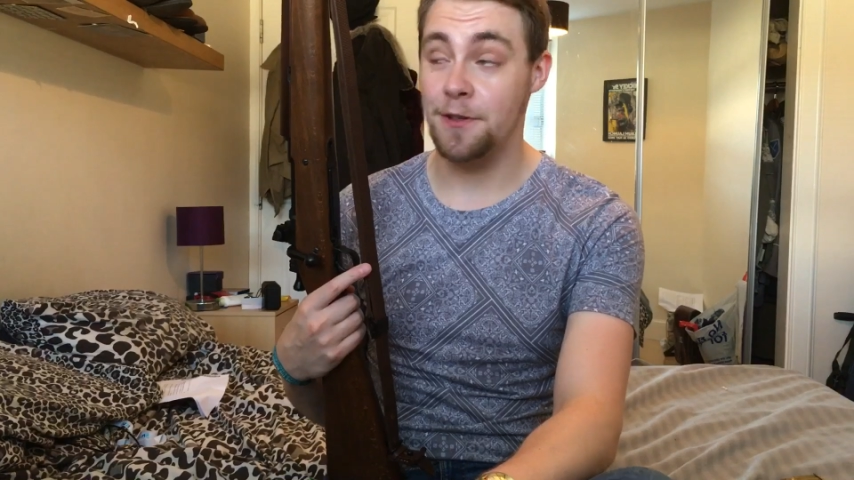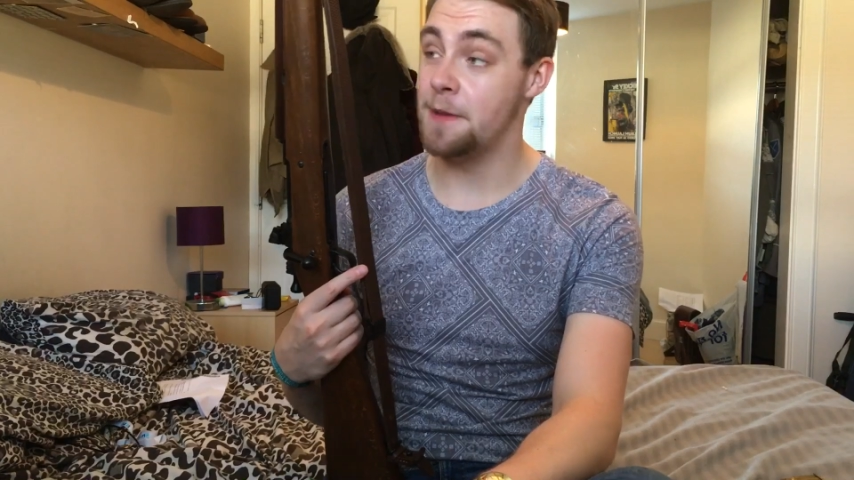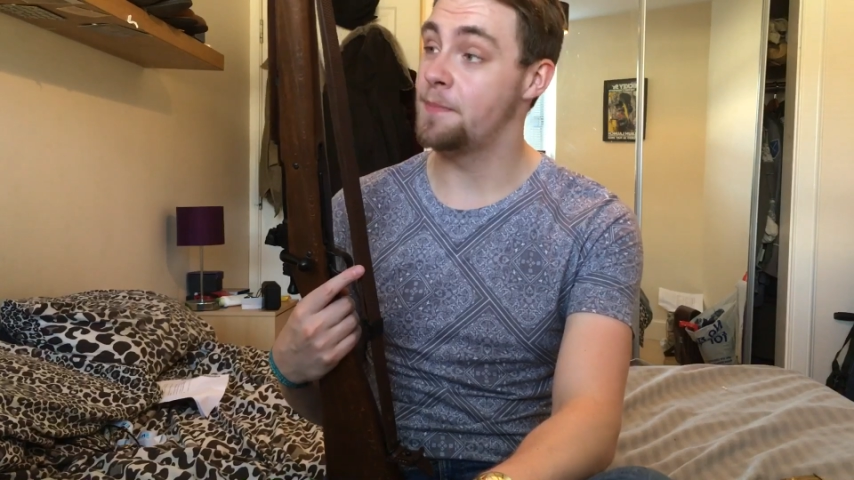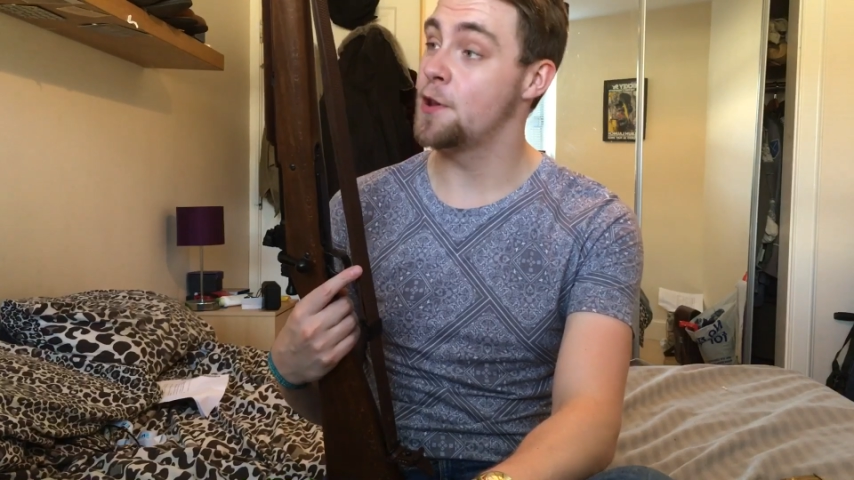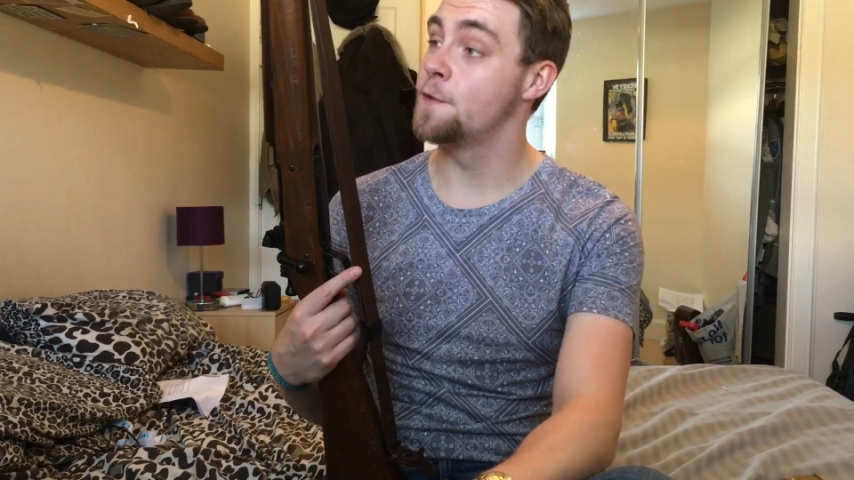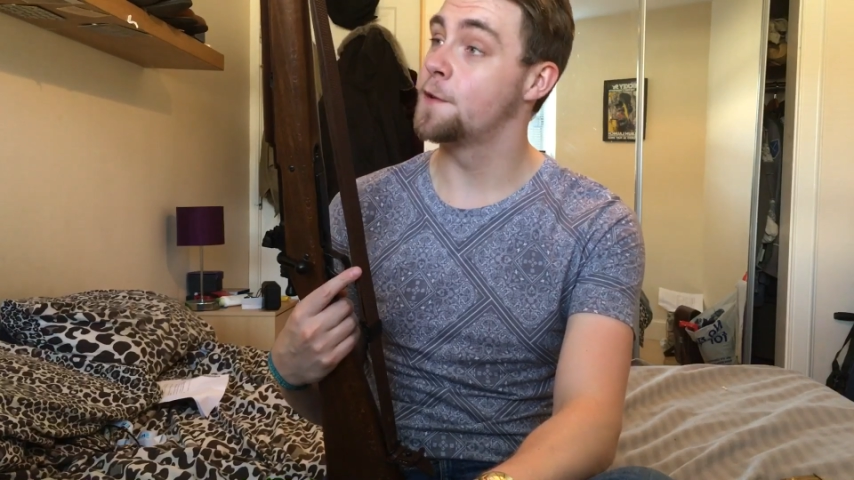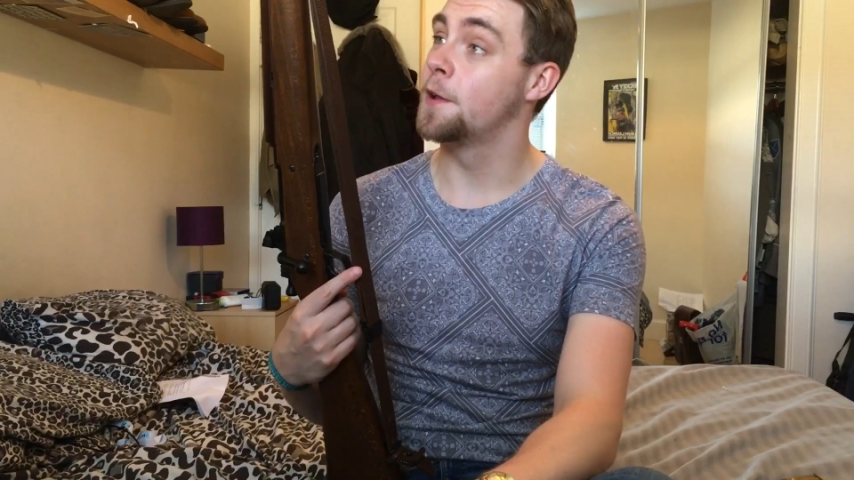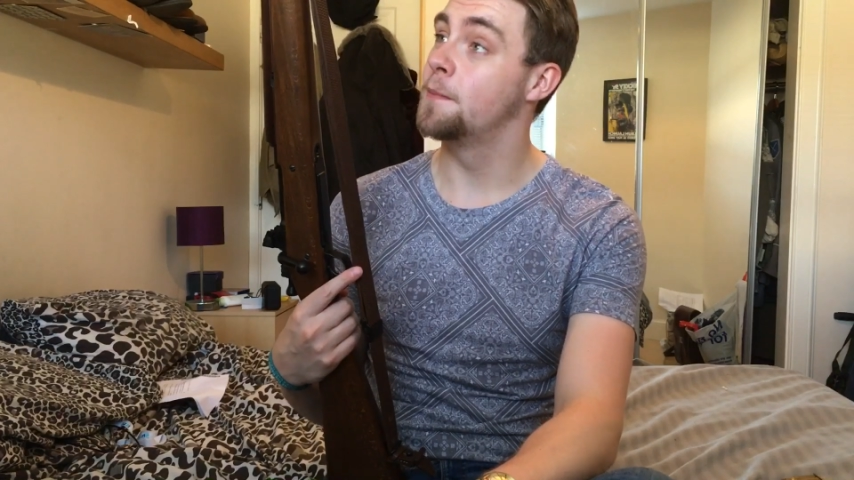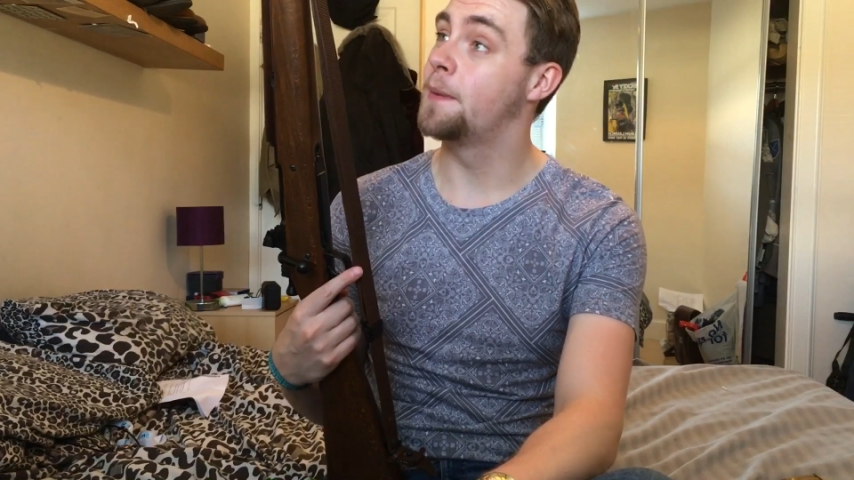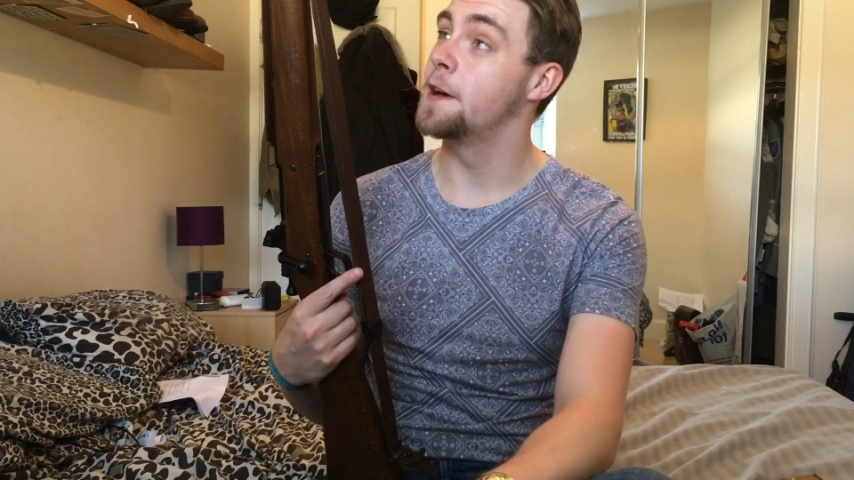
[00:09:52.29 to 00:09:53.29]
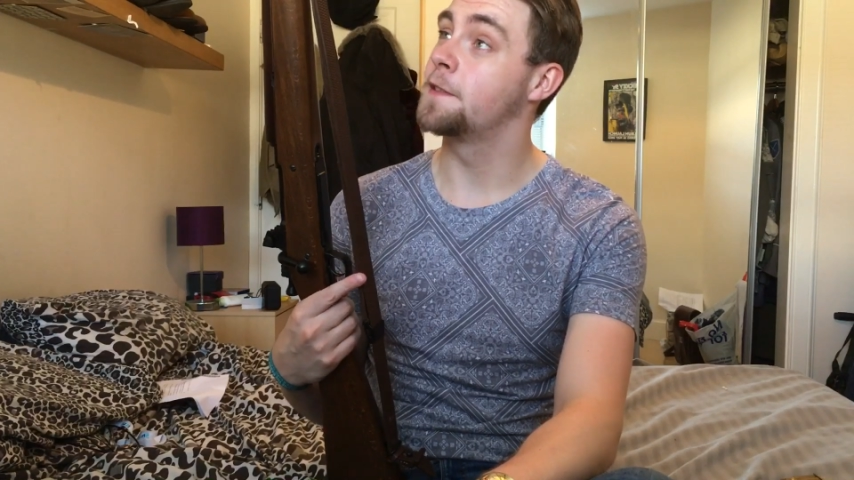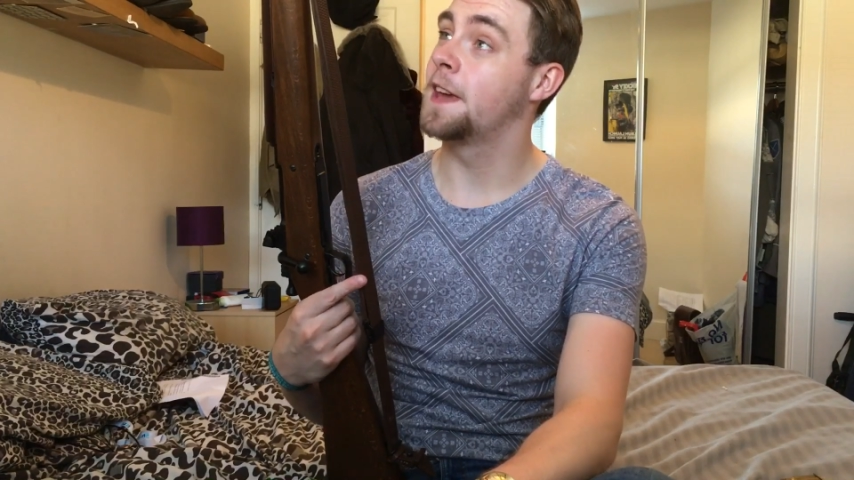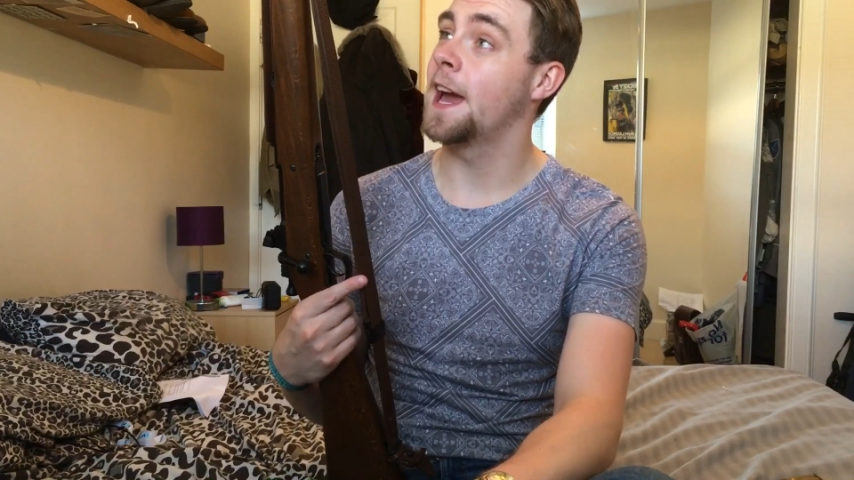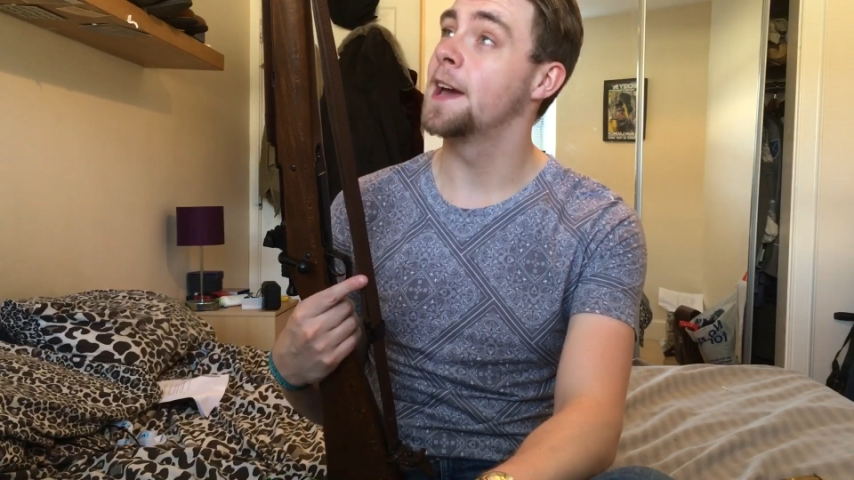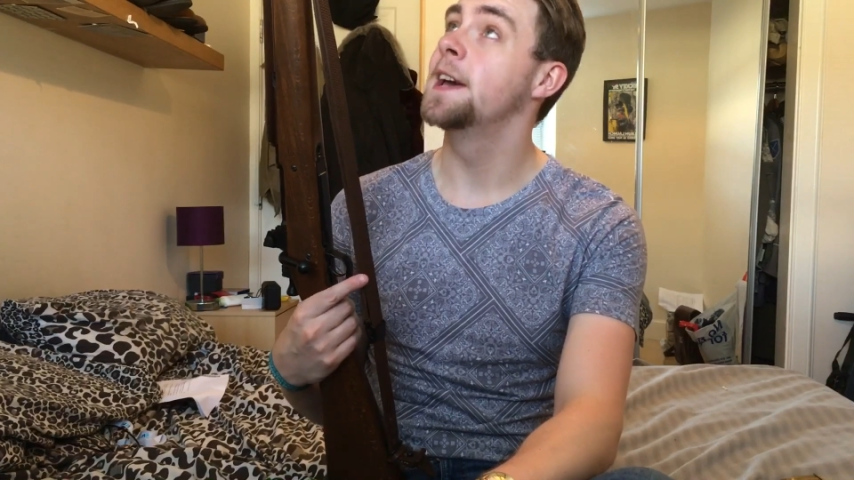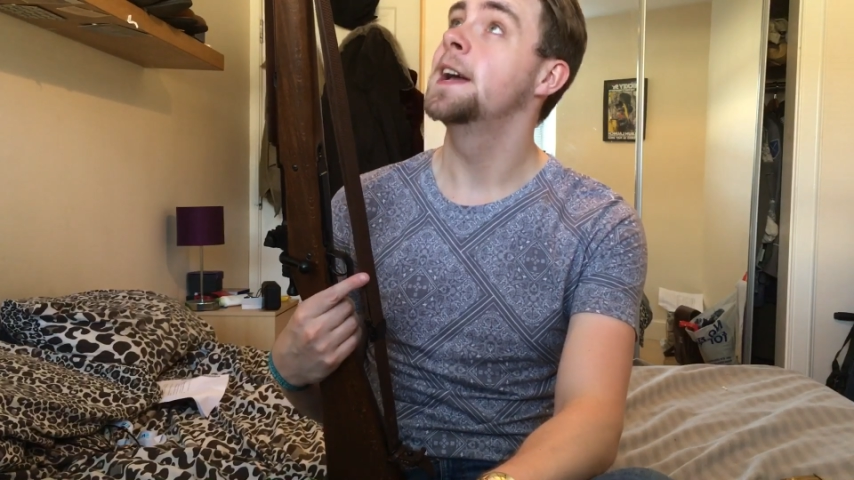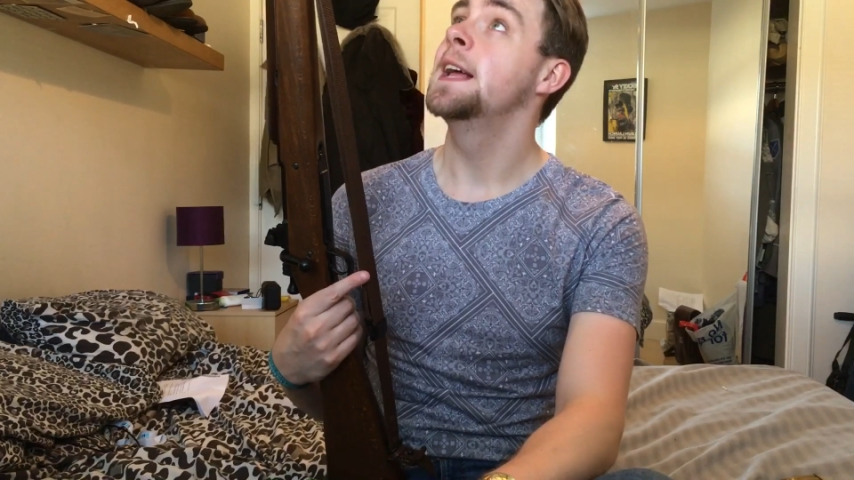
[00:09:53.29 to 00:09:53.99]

really beautiful bit of kit.